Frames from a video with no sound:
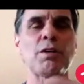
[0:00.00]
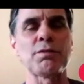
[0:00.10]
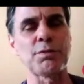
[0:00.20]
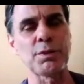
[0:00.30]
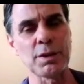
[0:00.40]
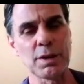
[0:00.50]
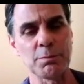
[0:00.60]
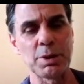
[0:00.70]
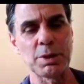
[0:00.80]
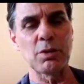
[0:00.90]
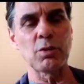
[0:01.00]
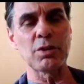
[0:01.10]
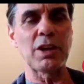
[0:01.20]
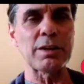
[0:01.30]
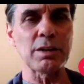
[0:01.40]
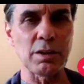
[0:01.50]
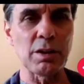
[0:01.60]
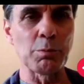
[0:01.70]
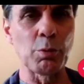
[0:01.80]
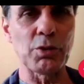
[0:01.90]
me if I've been
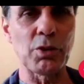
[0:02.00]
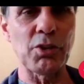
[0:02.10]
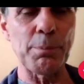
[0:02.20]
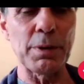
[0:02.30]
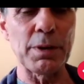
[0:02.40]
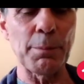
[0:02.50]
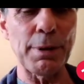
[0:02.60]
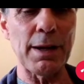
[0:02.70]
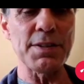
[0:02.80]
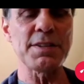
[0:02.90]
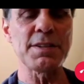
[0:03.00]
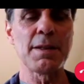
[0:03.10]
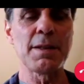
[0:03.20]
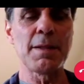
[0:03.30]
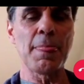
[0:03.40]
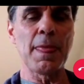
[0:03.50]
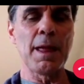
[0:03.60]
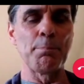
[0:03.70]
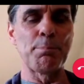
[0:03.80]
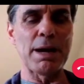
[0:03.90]
redundant and brought this up in the past,
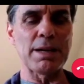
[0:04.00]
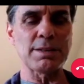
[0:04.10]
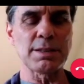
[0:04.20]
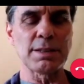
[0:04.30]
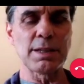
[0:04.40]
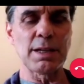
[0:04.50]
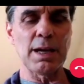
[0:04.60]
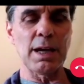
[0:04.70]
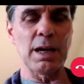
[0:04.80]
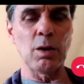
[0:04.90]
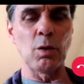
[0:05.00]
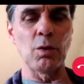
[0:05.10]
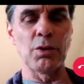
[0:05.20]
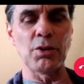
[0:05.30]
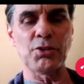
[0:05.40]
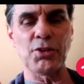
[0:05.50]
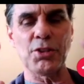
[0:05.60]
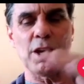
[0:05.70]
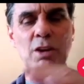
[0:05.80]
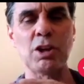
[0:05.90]
but
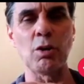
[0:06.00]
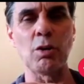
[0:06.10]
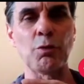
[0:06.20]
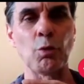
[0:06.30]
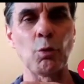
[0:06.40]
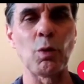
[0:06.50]
this theory